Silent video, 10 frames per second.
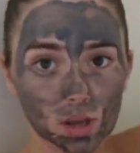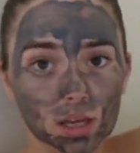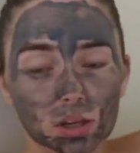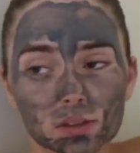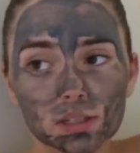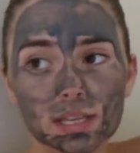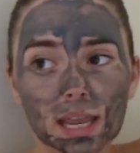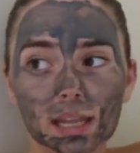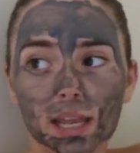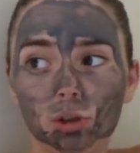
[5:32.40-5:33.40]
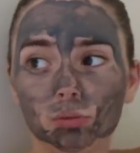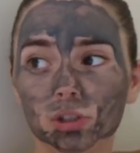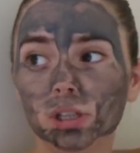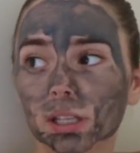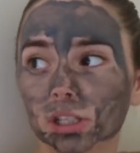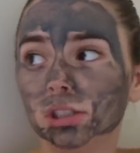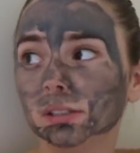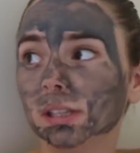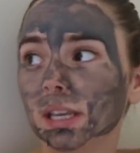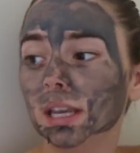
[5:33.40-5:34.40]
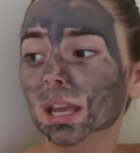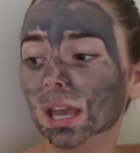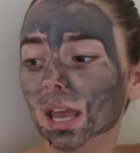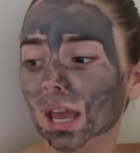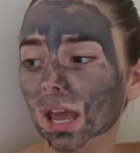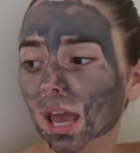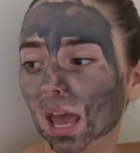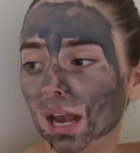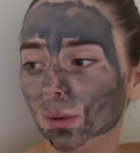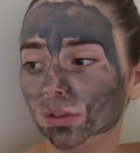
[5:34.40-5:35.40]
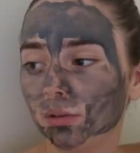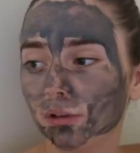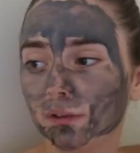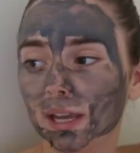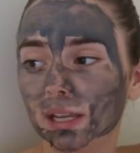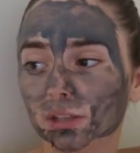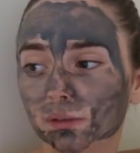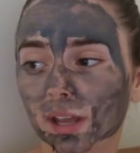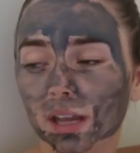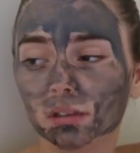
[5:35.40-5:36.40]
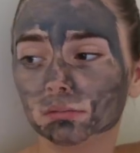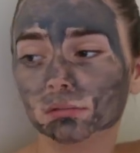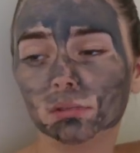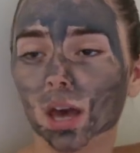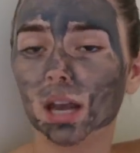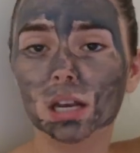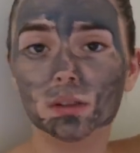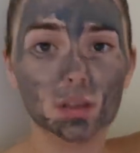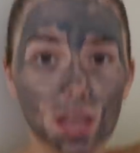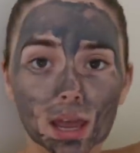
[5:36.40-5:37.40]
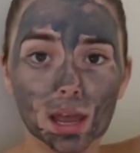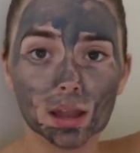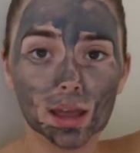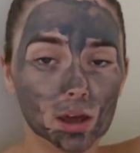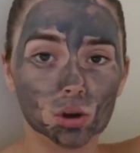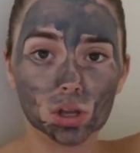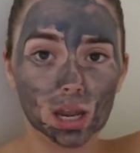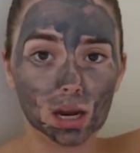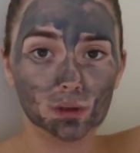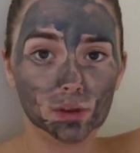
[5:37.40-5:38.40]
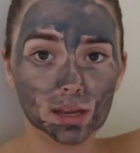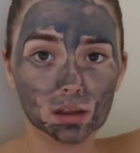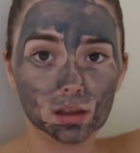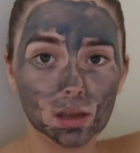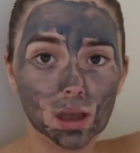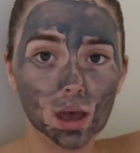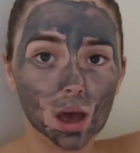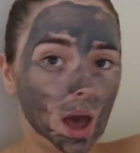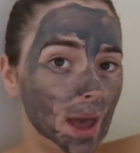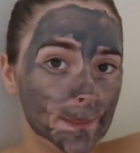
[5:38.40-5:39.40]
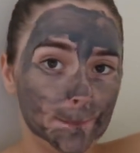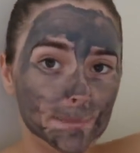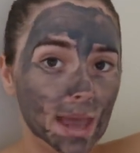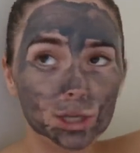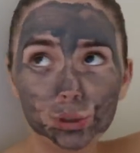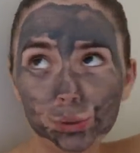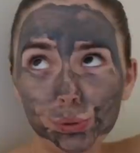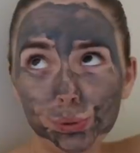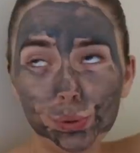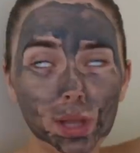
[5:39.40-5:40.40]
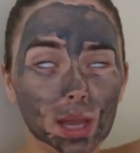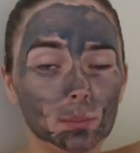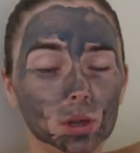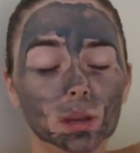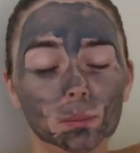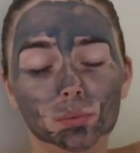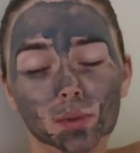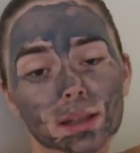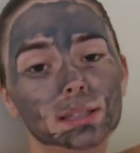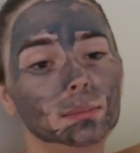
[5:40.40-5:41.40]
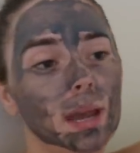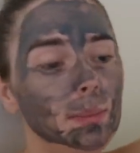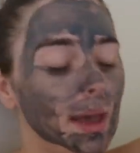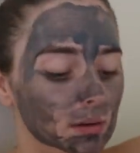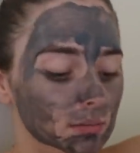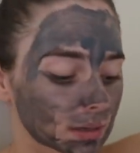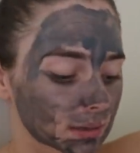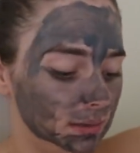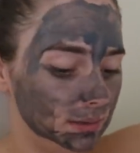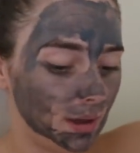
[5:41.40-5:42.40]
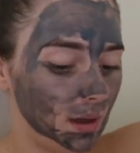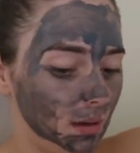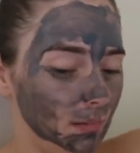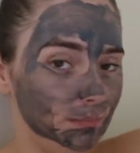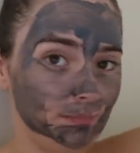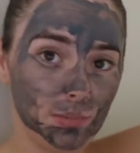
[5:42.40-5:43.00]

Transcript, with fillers: I used to tan like religiously, and I went through a phase of like, I didn't even care, like I don't care if like I'm pale, like I'm gonna embrace my paleness. Um,